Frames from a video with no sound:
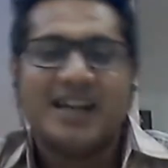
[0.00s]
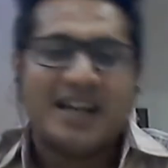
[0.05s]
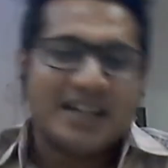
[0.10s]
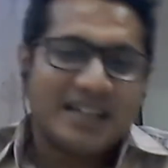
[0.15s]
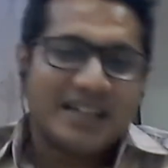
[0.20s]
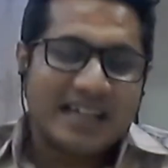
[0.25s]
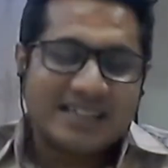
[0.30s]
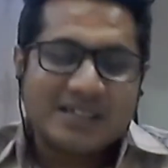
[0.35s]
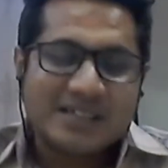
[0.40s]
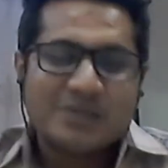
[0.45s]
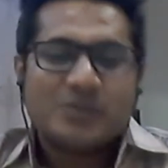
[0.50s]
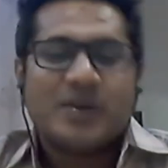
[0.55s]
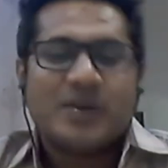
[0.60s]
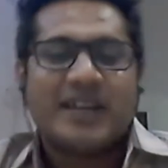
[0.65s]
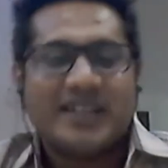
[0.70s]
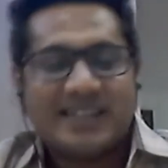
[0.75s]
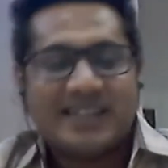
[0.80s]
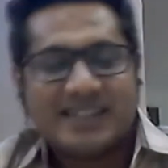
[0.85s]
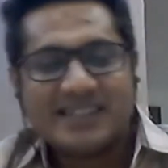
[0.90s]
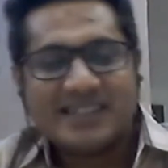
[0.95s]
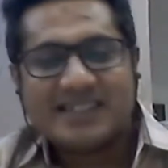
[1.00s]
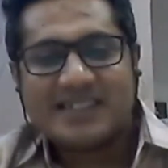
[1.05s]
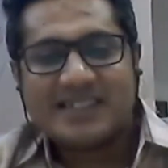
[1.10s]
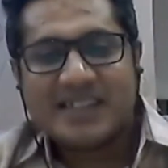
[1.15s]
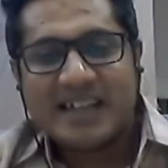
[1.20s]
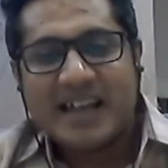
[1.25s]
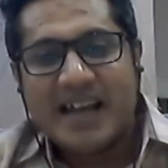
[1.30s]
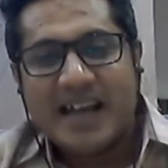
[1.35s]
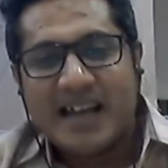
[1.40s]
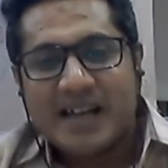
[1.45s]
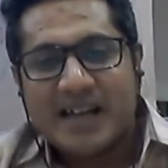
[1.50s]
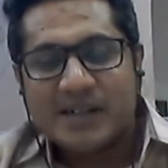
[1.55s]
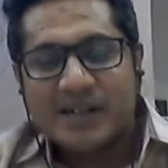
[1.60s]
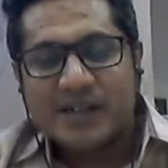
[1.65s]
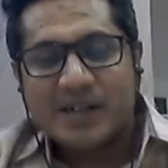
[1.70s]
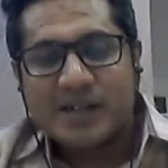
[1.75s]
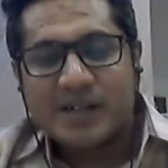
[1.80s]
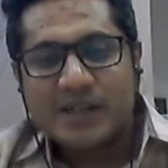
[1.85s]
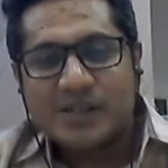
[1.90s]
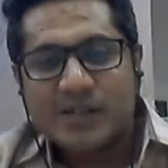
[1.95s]
That sounds very interesting.
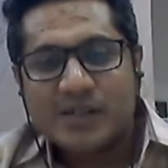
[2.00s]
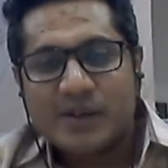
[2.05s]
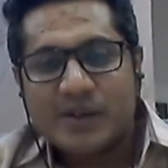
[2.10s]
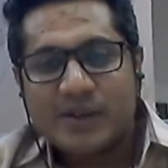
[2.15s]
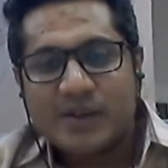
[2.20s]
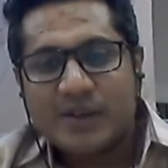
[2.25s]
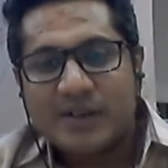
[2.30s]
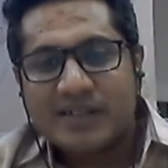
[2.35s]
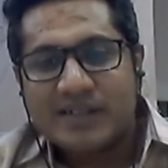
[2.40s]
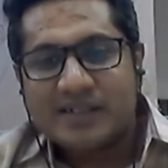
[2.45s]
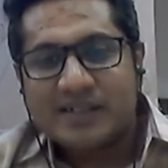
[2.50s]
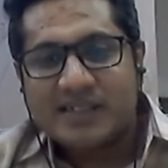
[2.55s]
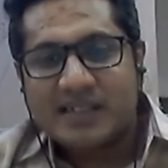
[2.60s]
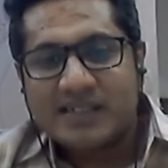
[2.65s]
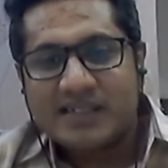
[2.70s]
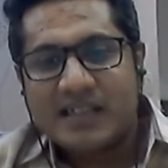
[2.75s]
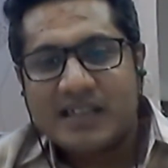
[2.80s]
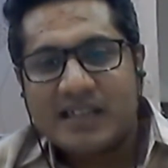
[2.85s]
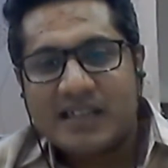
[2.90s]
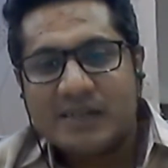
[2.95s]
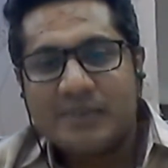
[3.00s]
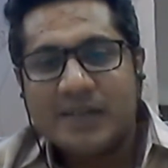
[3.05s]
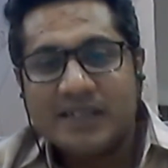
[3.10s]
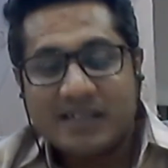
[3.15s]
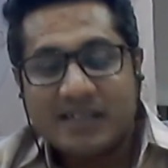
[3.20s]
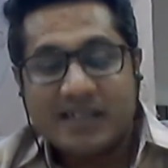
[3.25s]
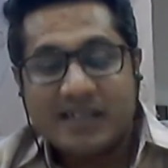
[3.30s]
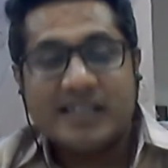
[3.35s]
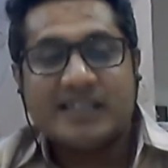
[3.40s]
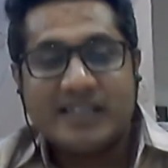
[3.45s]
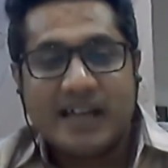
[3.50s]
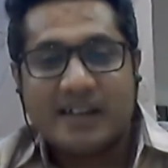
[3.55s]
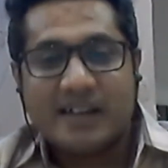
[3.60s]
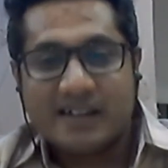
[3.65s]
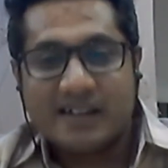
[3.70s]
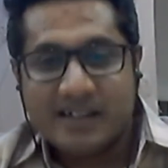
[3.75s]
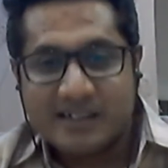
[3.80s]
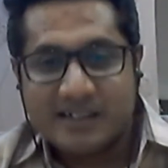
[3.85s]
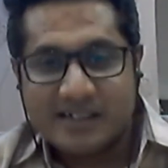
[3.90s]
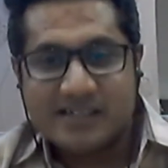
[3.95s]
Uh, so since there have been three
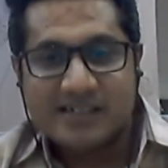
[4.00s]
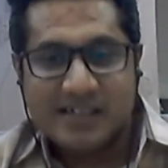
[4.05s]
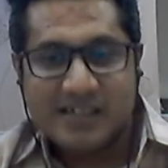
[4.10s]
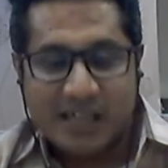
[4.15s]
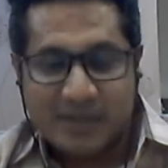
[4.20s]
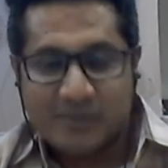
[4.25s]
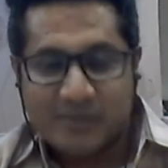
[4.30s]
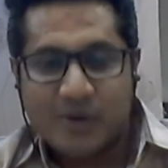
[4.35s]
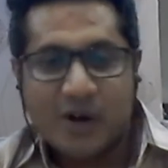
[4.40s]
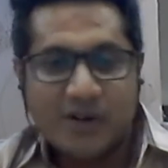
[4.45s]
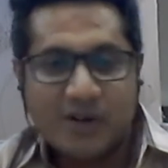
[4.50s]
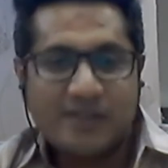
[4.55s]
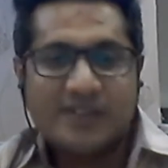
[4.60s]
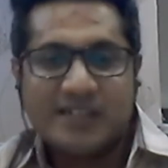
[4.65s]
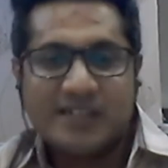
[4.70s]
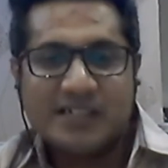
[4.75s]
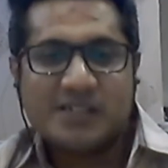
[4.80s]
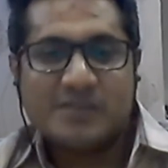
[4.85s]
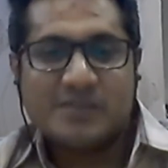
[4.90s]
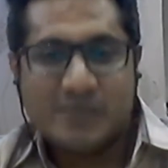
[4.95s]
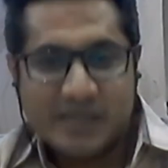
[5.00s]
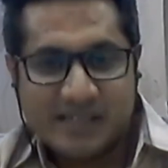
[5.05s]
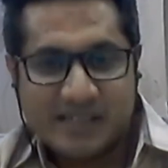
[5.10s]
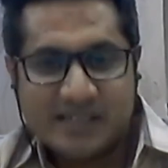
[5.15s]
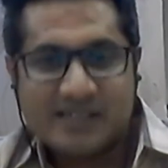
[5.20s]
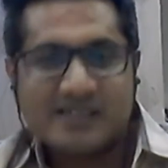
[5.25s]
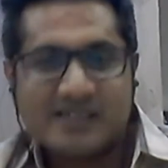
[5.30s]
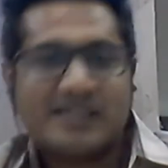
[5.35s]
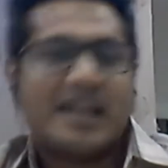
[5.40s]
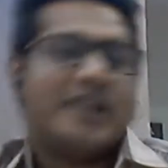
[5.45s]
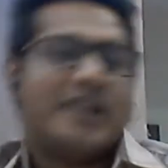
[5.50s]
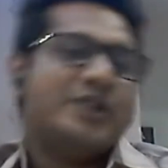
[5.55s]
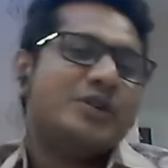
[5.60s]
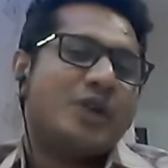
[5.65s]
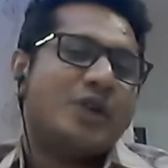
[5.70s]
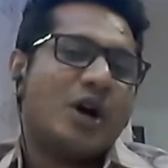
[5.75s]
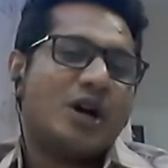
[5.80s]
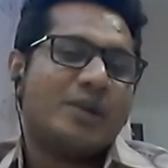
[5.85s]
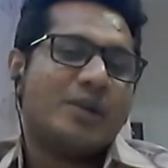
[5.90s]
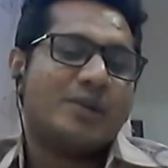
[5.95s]
generations involved in this business, can you
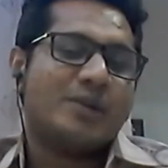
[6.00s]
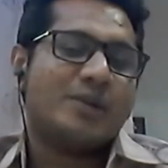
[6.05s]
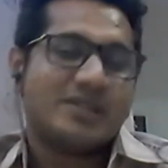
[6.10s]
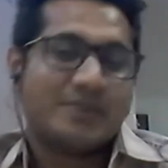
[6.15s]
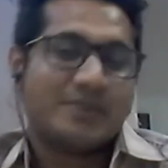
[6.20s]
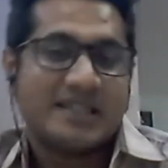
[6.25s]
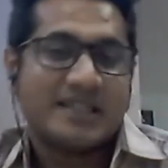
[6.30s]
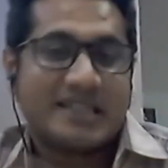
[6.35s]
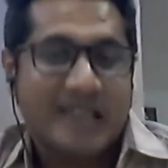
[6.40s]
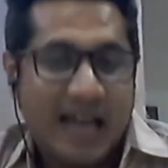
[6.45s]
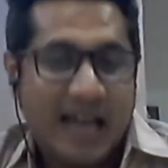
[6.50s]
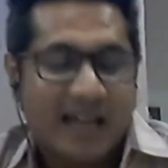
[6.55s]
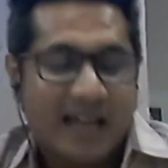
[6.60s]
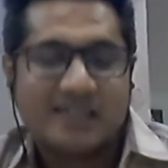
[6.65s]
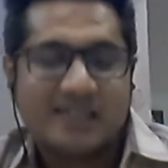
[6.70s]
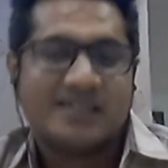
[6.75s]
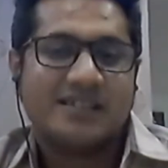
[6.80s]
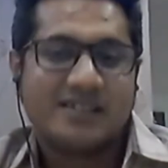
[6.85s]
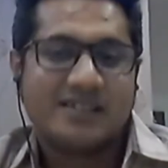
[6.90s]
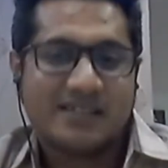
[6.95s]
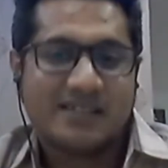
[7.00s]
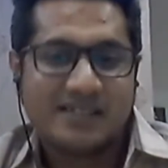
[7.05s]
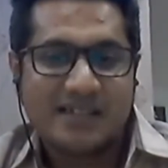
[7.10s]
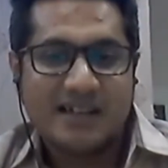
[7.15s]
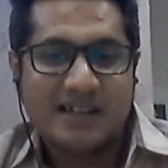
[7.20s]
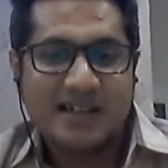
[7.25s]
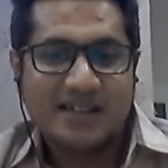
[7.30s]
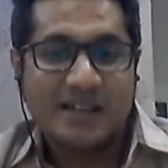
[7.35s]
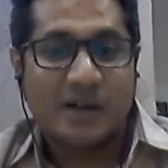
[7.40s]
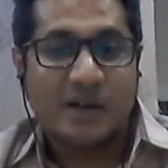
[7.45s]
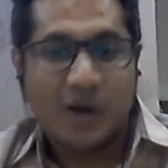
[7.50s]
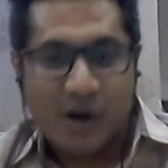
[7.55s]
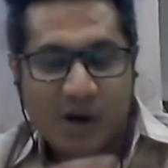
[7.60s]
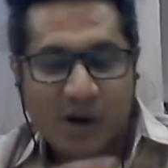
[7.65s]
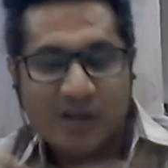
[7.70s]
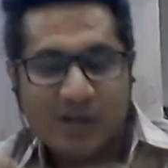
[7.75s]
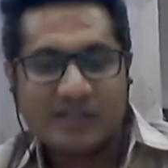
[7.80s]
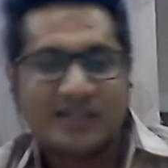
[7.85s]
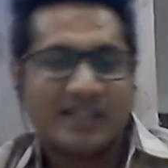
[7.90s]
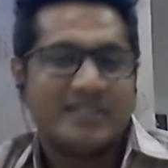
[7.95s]
talk about some of the challenges that all
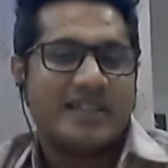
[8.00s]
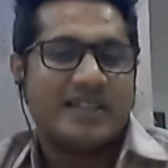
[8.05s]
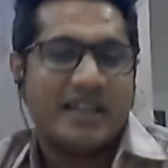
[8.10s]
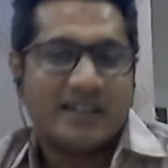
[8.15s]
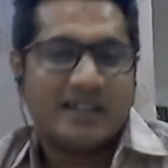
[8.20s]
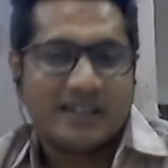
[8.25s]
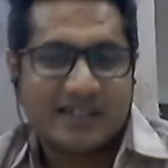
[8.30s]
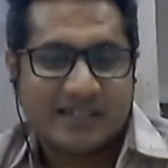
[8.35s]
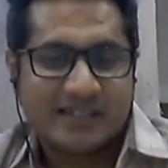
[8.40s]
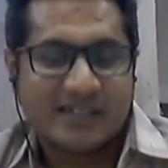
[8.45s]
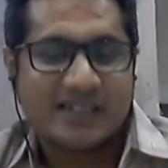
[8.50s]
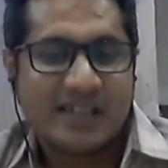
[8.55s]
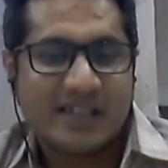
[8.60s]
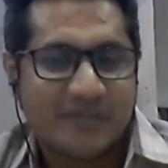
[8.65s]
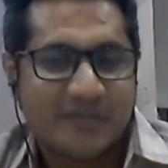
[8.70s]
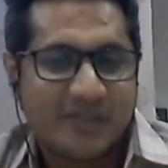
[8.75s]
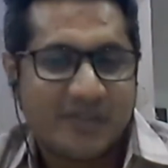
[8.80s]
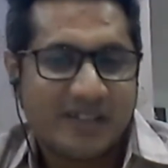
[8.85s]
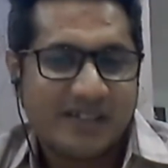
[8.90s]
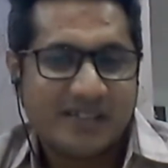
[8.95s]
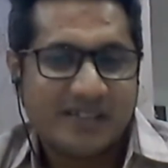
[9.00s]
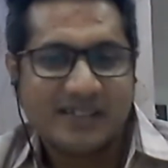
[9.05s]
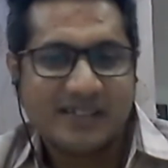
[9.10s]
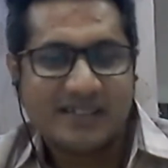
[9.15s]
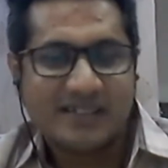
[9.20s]
three generations have faced?